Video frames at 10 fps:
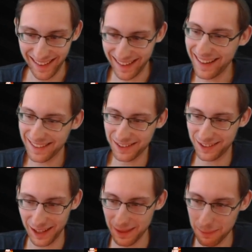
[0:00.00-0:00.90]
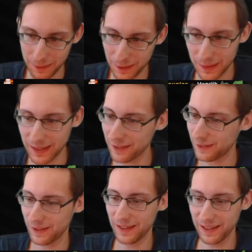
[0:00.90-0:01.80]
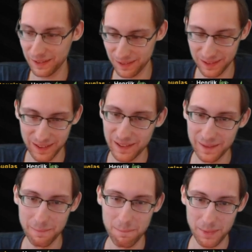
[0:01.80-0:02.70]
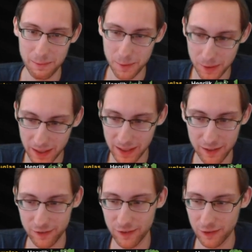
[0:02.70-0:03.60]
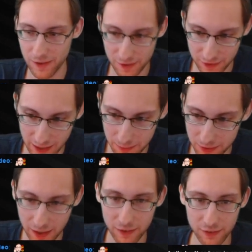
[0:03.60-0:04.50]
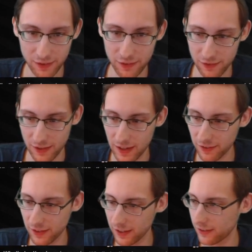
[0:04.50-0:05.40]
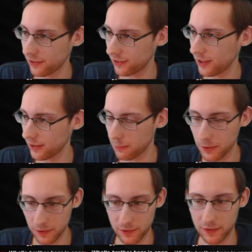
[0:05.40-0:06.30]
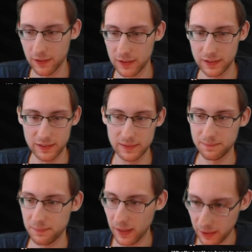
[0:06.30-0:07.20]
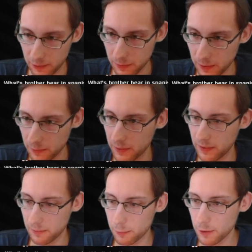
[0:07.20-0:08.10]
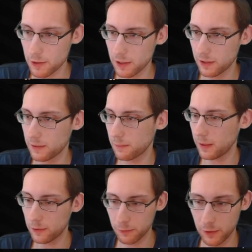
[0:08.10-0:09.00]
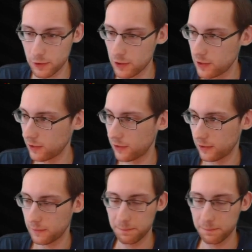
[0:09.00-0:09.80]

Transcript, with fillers: I understand the plot less and less. The more I listen to this game's cutscenes, the less I understand the plot. Thank you, by the way. I appreciate it. Thanks for the G Gs.